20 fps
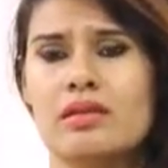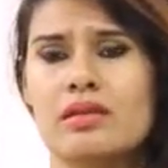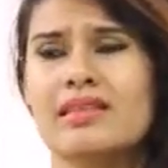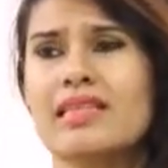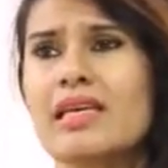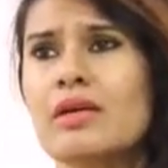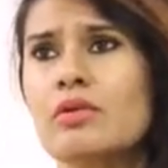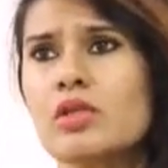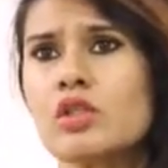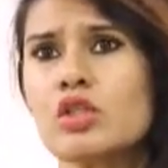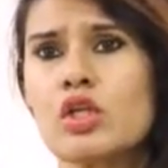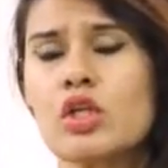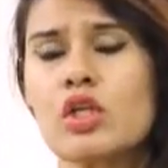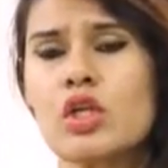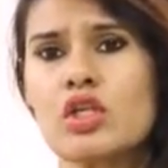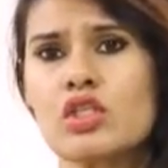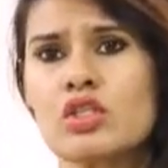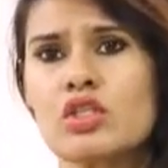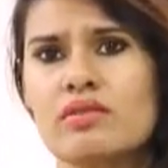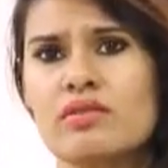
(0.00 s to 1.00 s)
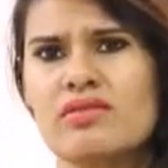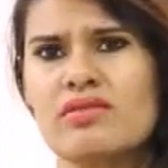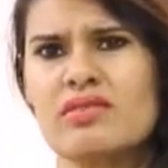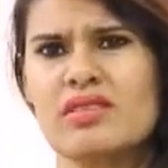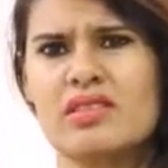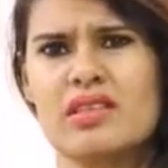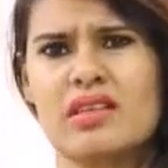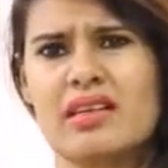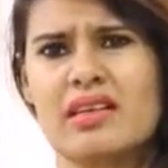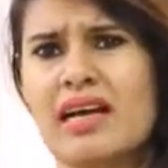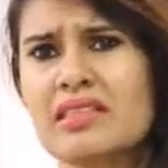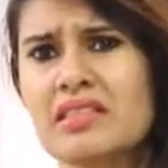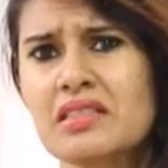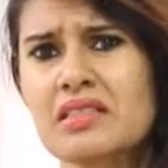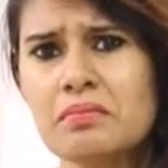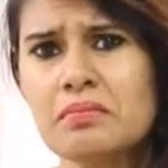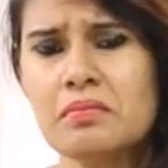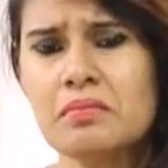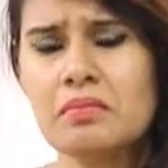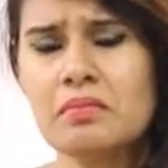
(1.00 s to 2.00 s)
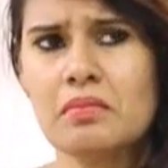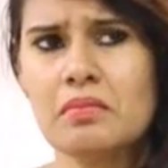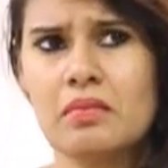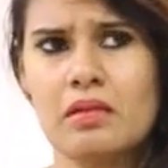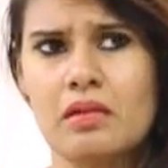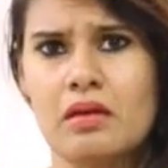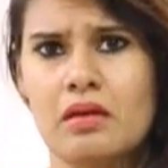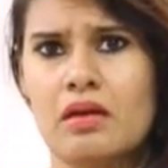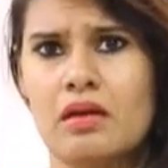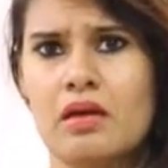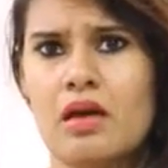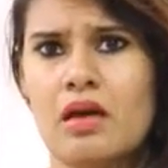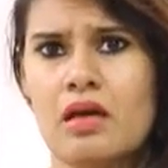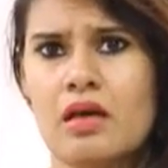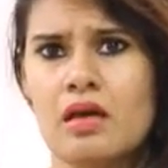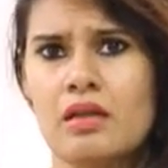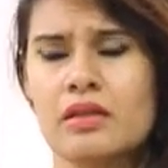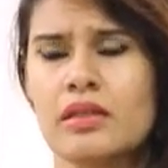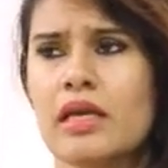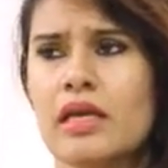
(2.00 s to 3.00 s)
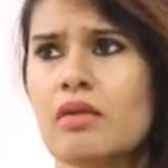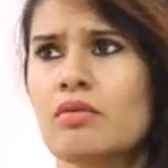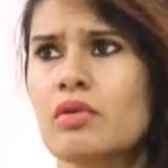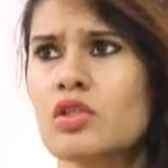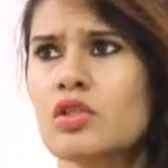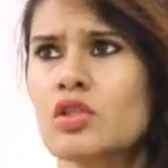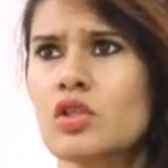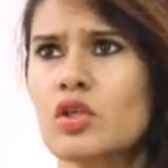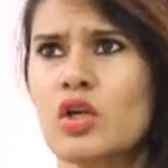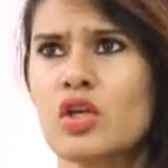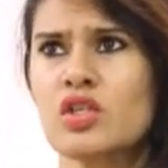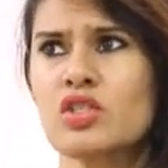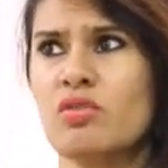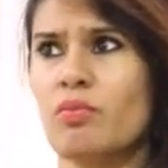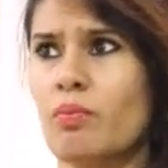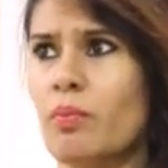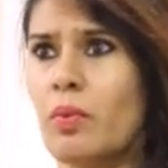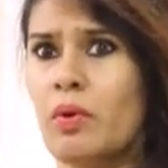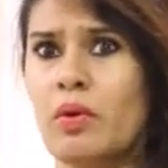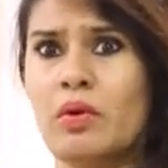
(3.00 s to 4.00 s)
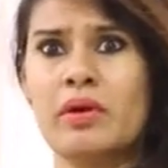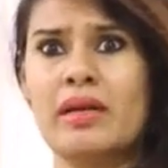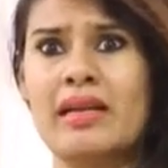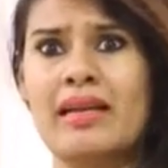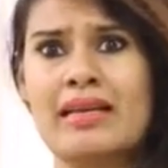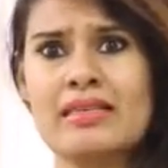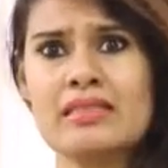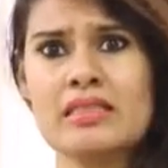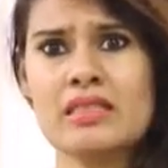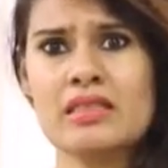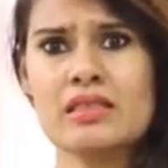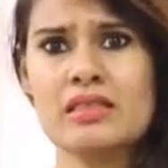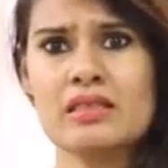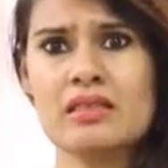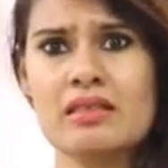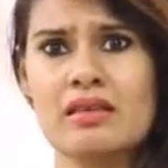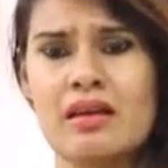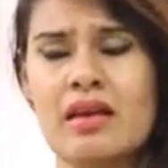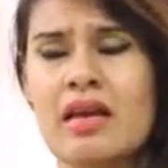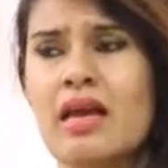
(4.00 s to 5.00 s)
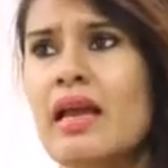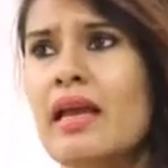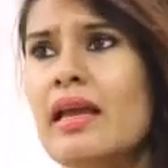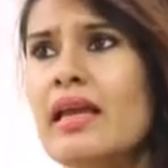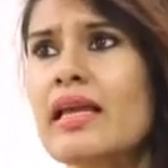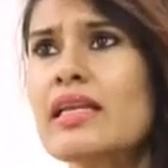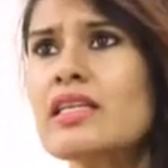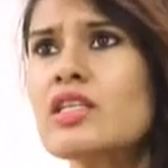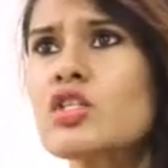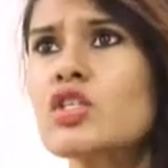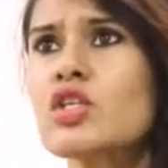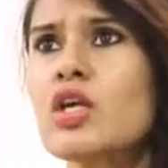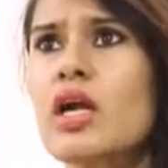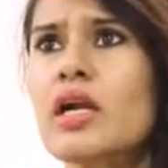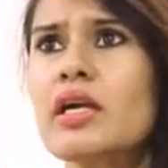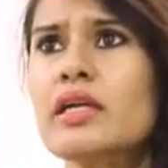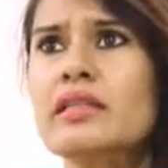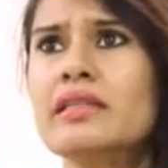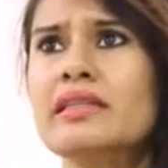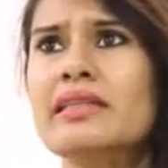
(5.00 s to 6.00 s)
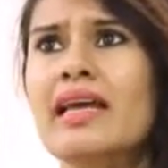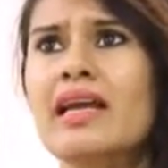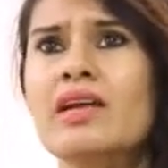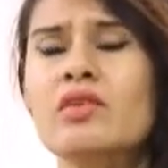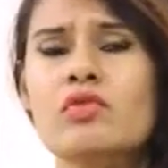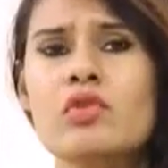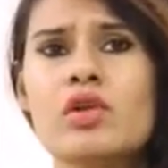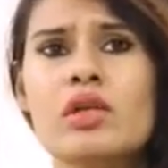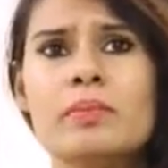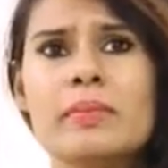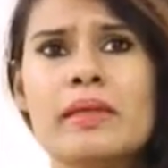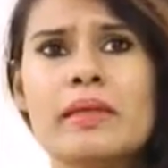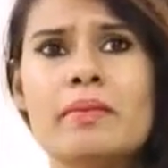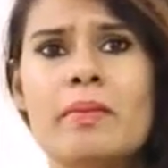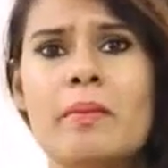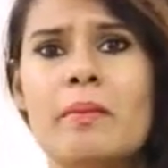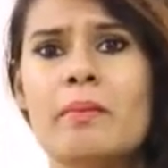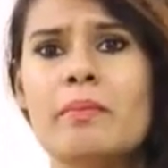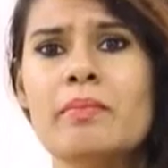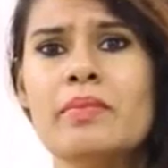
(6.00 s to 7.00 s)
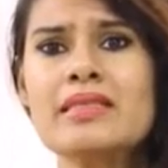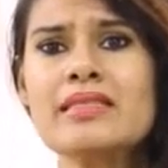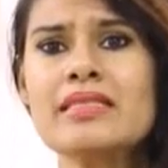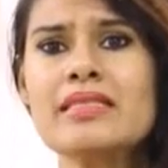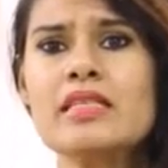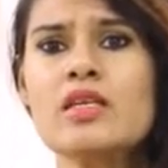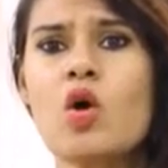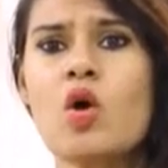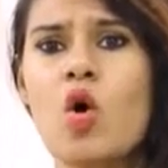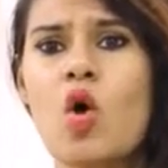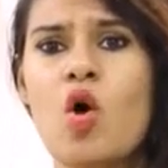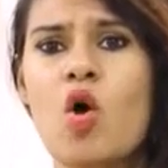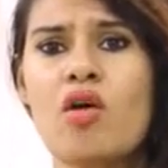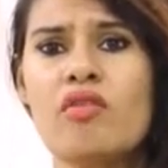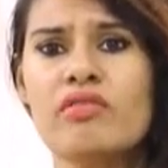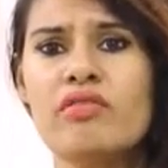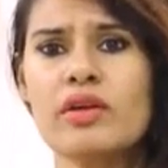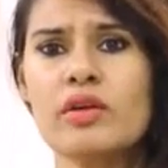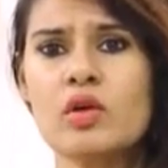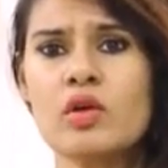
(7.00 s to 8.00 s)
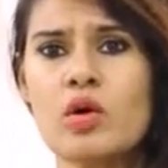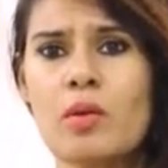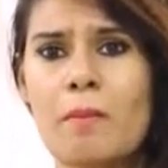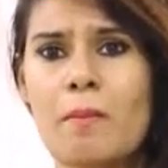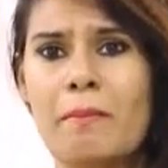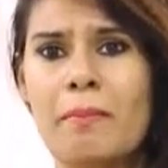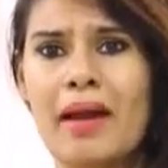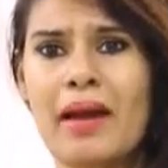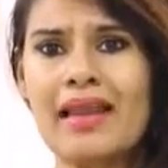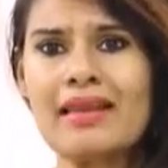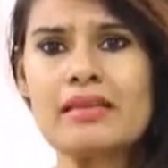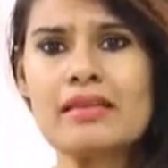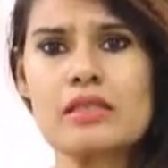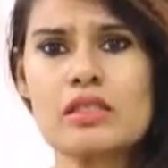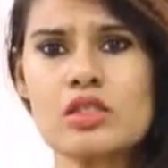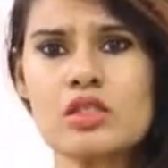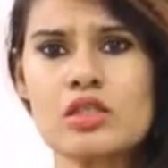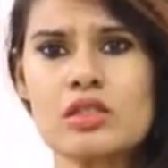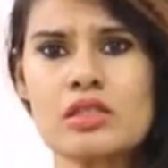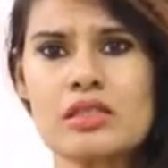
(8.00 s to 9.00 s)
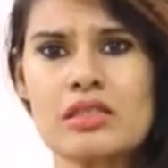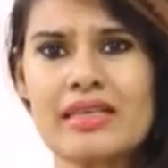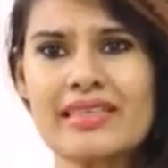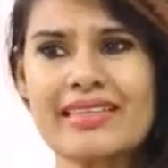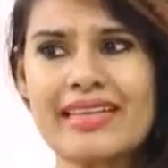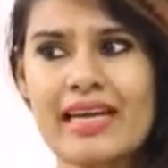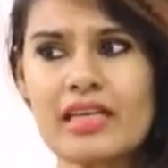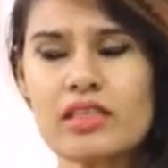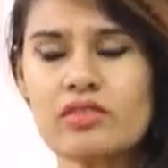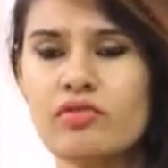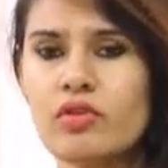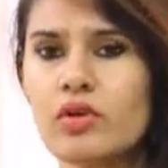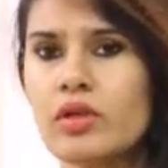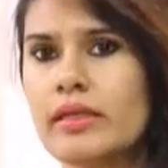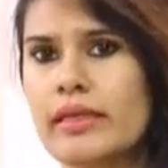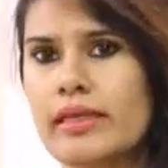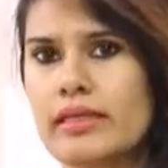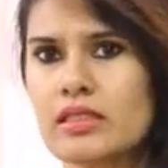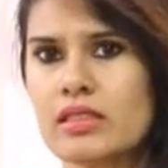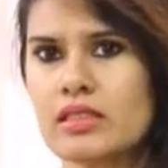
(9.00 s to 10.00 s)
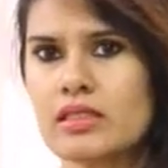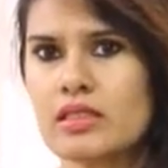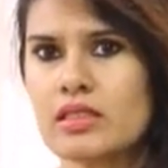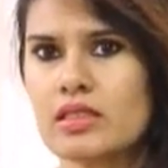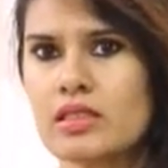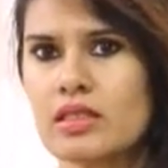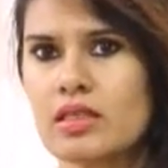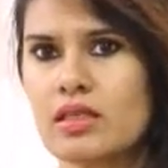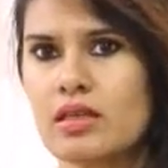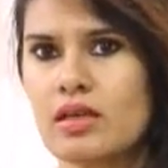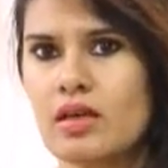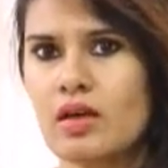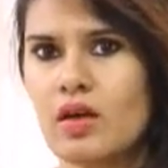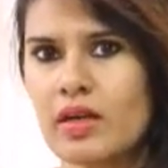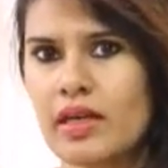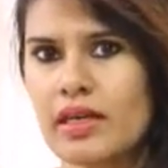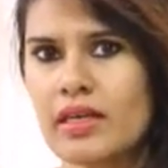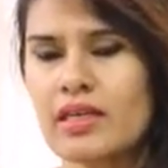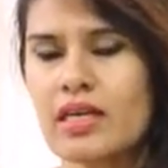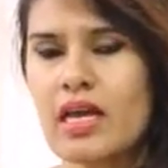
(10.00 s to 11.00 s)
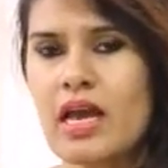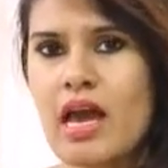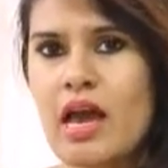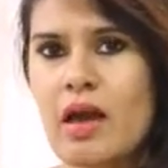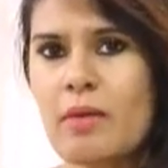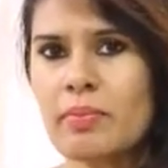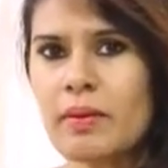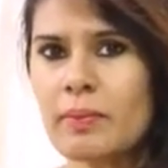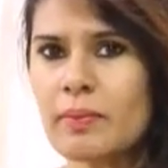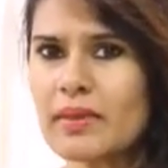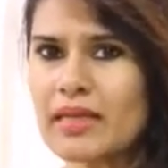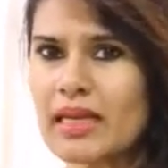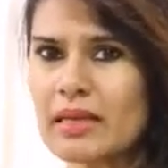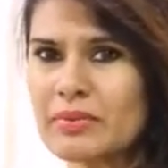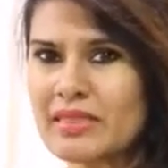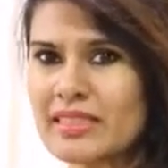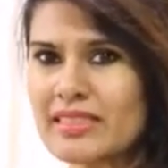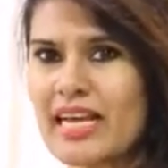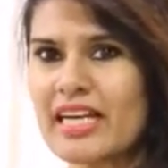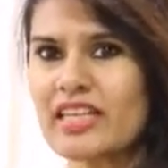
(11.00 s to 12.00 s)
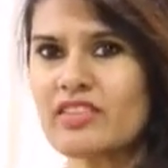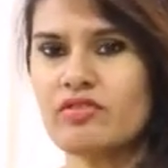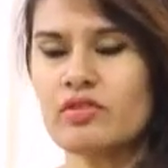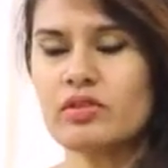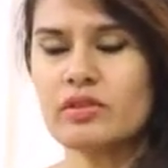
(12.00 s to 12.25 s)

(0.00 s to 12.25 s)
they will show lots of sarcasm. They will show lots of boldness. In short, there will be missing of, balance, tactfulness. Okay? People can be tactful.